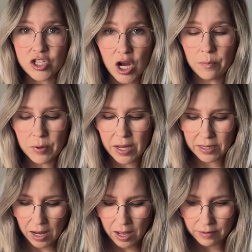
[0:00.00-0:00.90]
shop
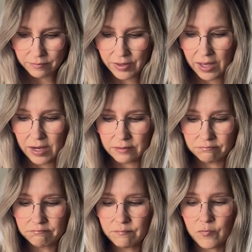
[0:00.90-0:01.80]
light,
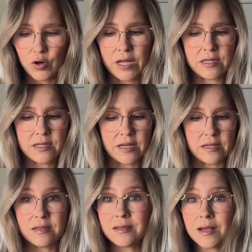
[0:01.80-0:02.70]
than, for
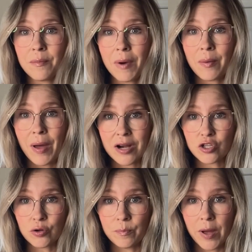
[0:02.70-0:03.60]
instance, my
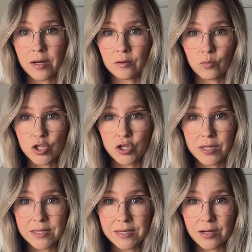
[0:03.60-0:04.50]
Bachelor Button, which you
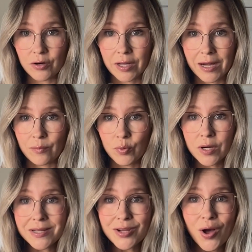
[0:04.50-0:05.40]
can see are getting
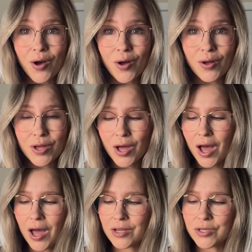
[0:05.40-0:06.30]
pretty tall,
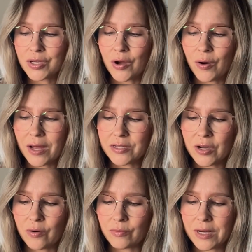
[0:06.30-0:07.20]
so I
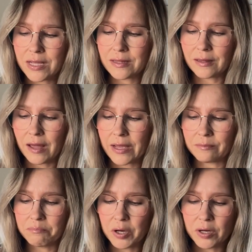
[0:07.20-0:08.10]
don't need the
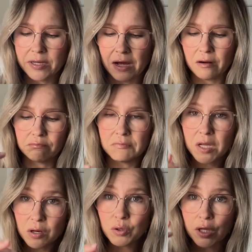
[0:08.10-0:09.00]
light bearing down,
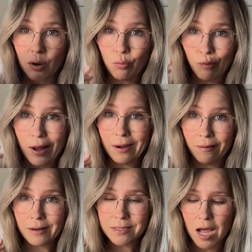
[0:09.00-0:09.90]
right
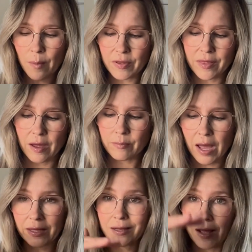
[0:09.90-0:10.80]
on top of them.
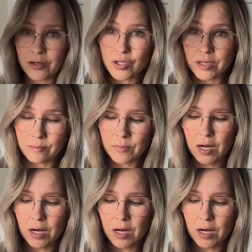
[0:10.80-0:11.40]
I can actually,